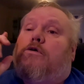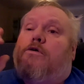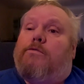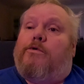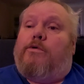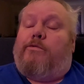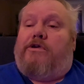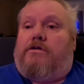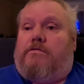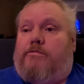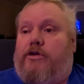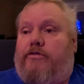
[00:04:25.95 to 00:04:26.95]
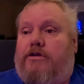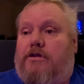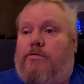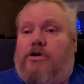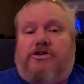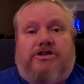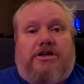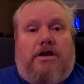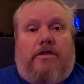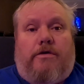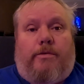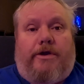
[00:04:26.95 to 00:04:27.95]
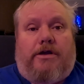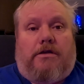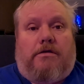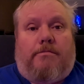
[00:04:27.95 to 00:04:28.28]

And what we're currently watching, The Wheel,